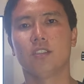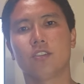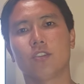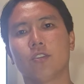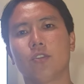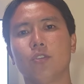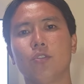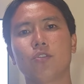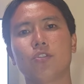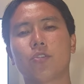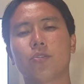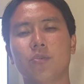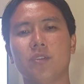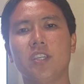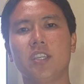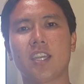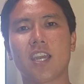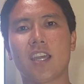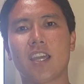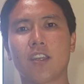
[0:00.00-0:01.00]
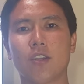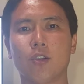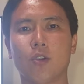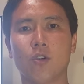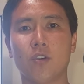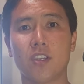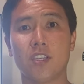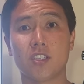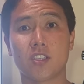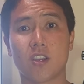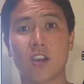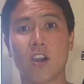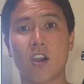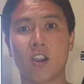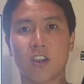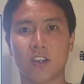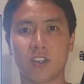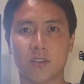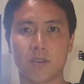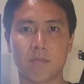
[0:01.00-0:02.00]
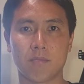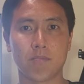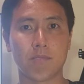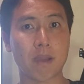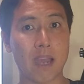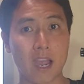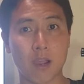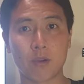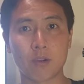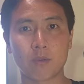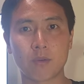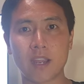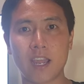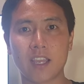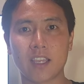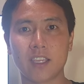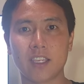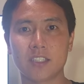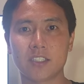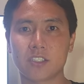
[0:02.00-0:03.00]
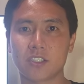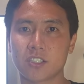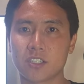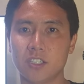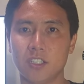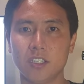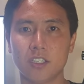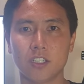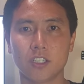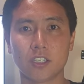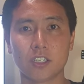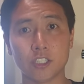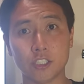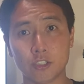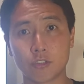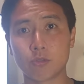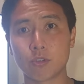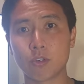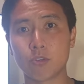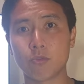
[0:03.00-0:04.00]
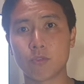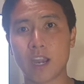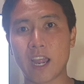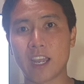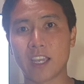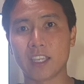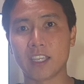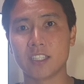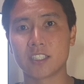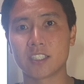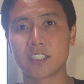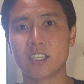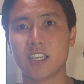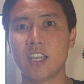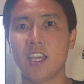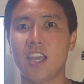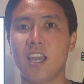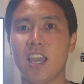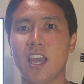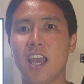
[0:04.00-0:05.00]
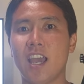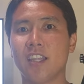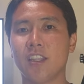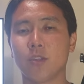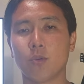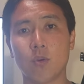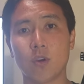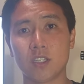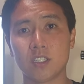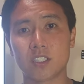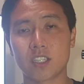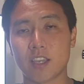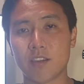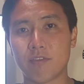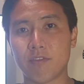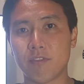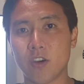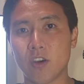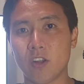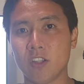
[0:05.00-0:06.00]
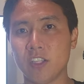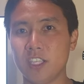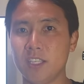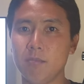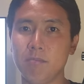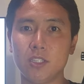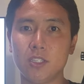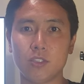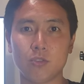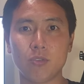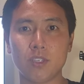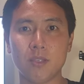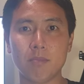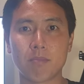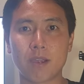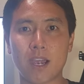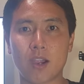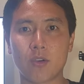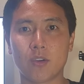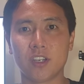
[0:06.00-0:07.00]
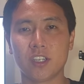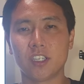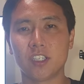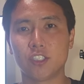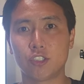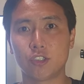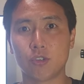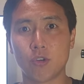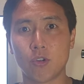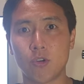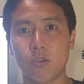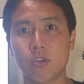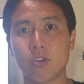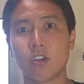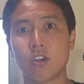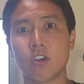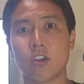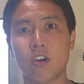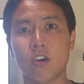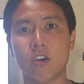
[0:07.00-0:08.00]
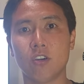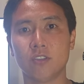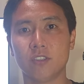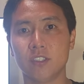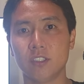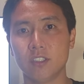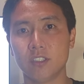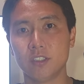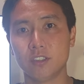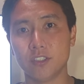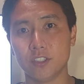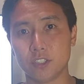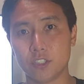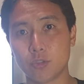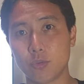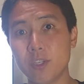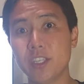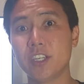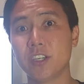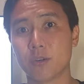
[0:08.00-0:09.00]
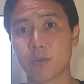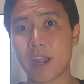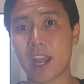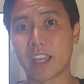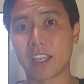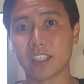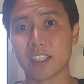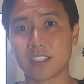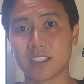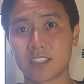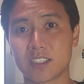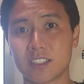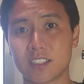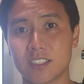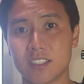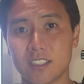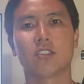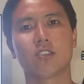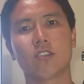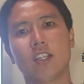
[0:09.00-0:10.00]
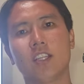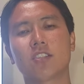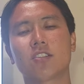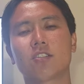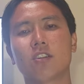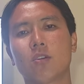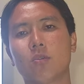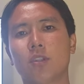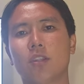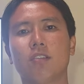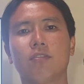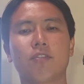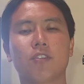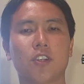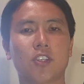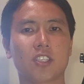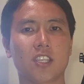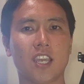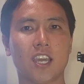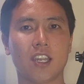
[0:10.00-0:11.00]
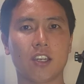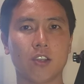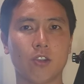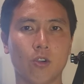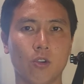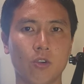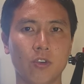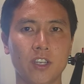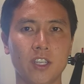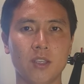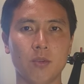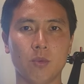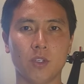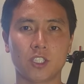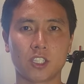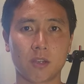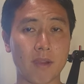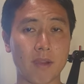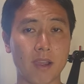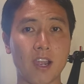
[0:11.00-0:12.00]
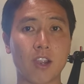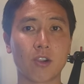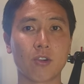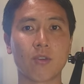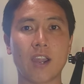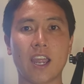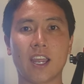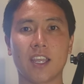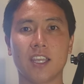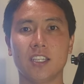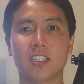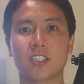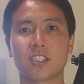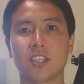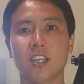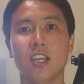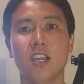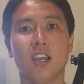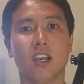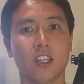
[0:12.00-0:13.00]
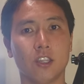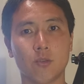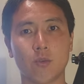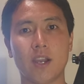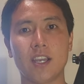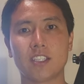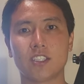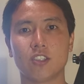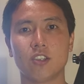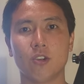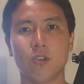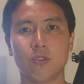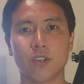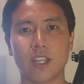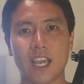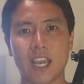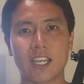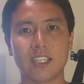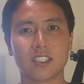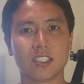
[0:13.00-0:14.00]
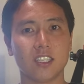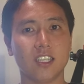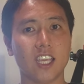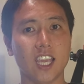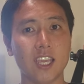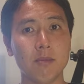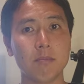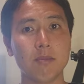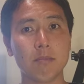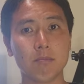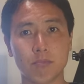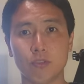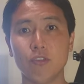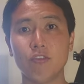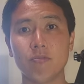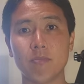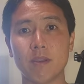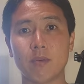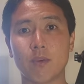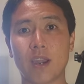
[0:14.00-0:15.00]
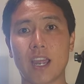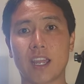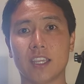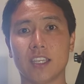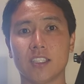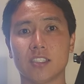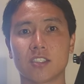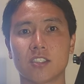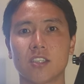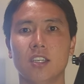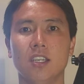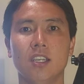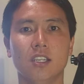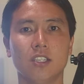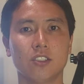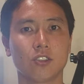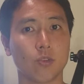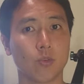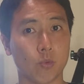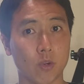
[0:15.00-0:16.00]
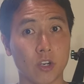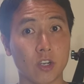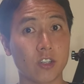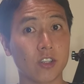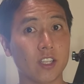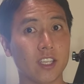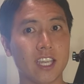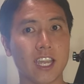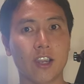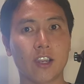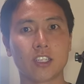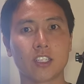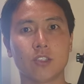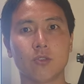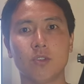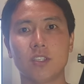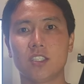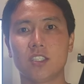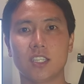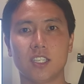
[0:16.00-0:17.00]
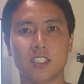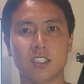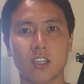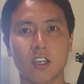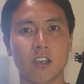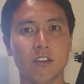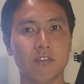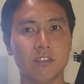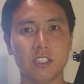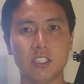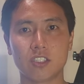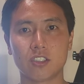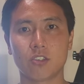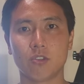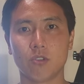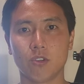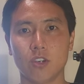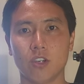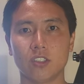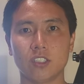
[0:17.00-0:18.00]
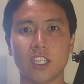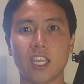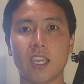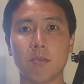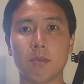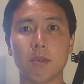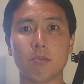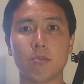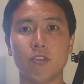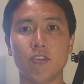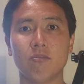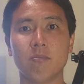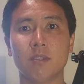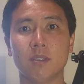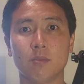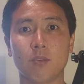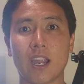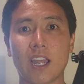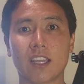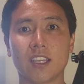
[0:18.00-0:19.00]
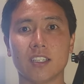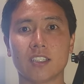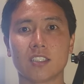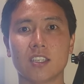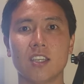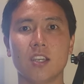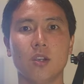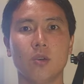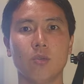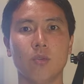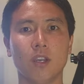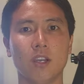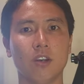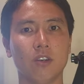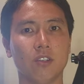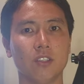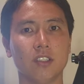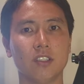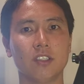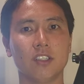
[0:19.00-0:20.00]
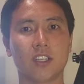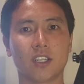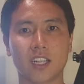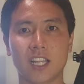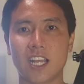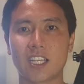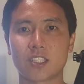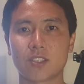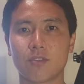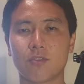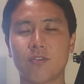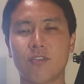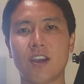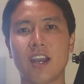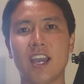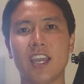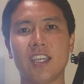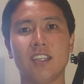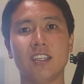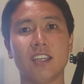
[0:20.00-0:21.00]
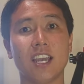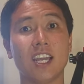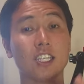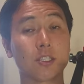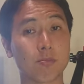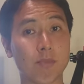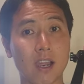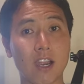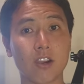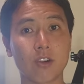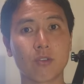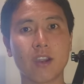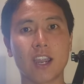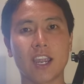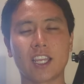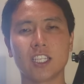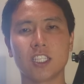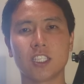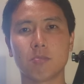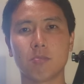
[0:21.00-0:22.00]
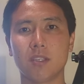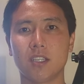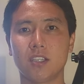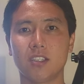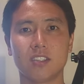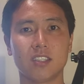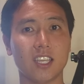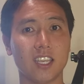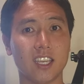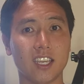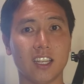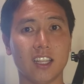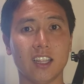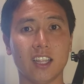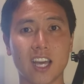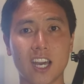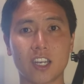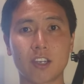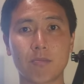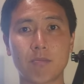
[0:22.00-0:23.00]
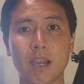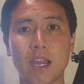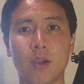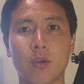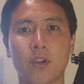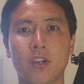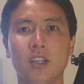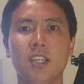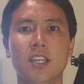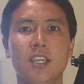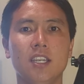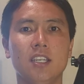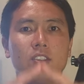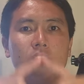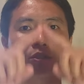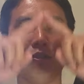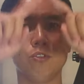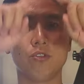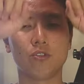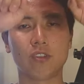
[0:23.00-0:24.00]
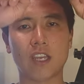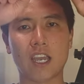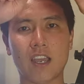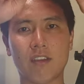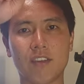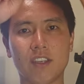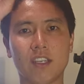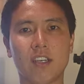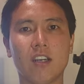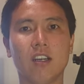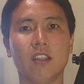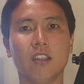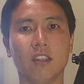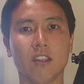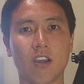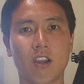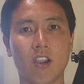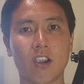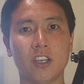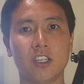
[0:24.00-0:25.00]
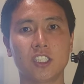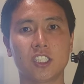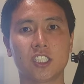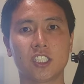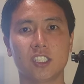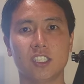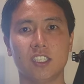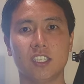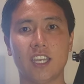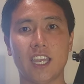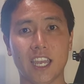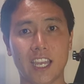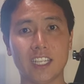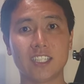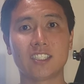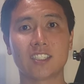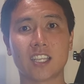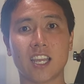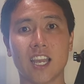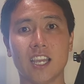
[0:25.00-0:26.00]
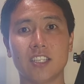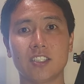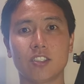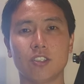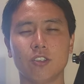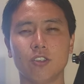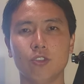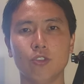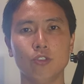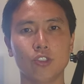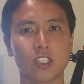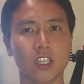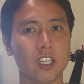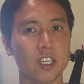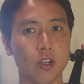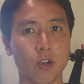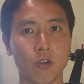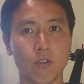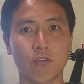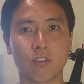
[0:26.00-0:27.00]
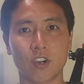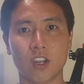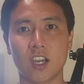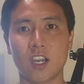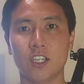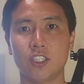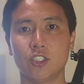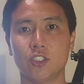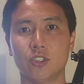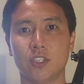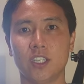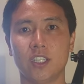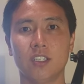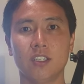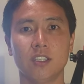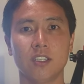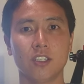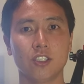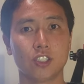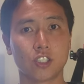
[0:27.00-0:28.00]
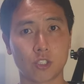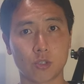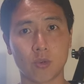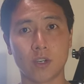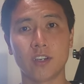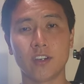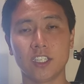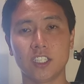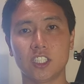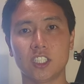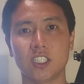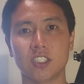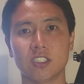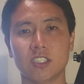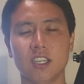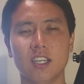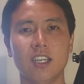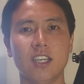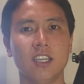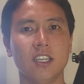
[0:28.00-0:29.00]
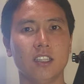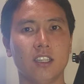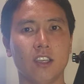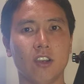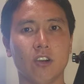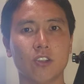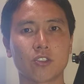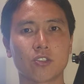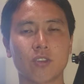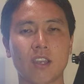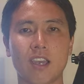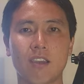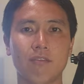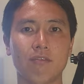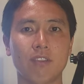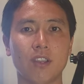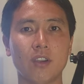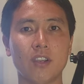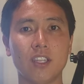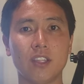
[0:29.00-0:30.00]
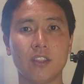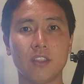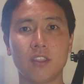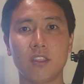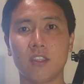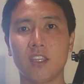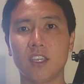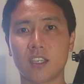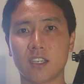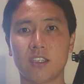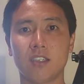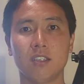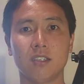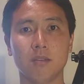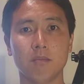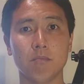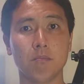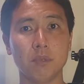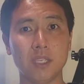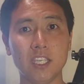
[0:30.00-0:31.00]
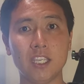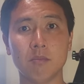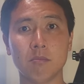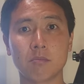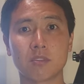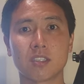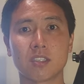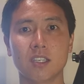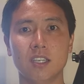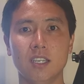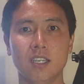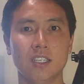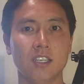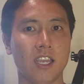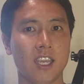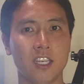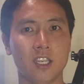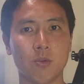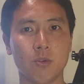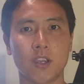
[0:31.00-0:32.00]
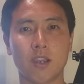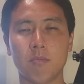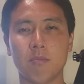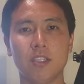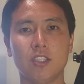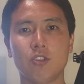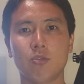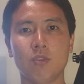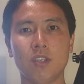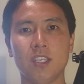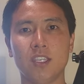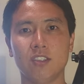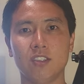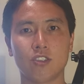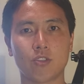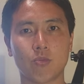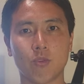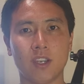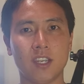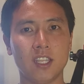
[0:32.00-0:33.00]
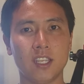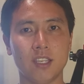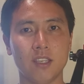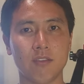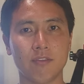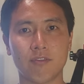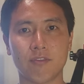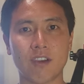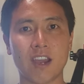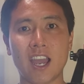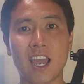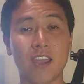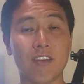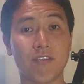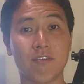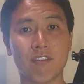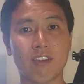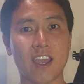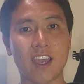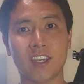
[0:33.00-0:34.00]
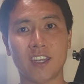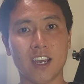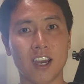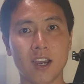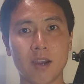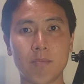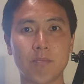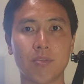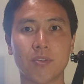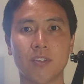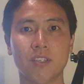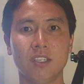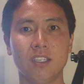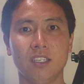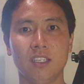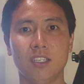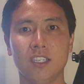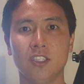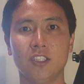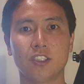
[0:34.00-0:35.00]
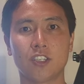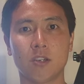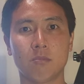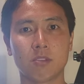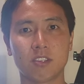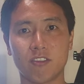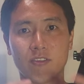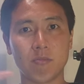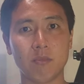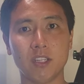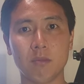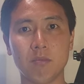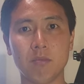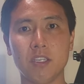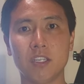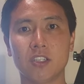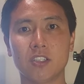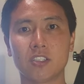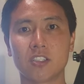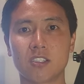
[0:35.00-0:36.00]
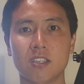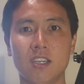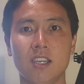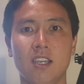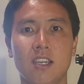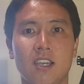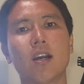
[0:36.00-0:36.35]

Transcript: So those three categories are power rackets, control rackets, and the ones that fall in between power and control called the tweener rackets. So let's start with the first category, which are power rackets otherwise known as game improvement rackets. So what are the characteristics of these so-called game improvement rackets? Well, they're classified as power rackets because they get a lot of power due to having a large head size, usually over 100 square inches. They also have very thick beams, anywhere between 25 and up in terms of millimeters.